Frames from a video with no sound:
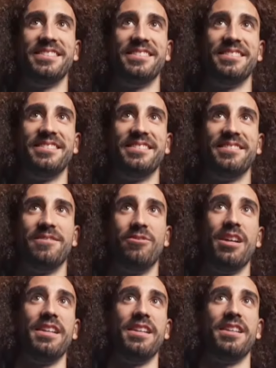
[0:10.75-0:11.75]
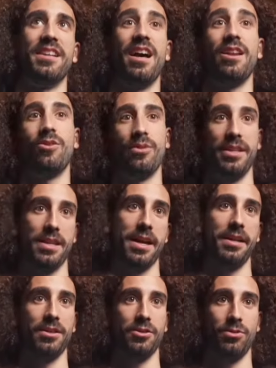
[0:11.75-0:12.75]
But before that, I want to
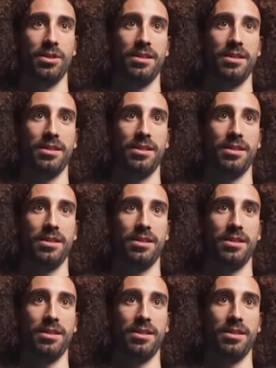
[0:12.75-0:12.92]
remind you,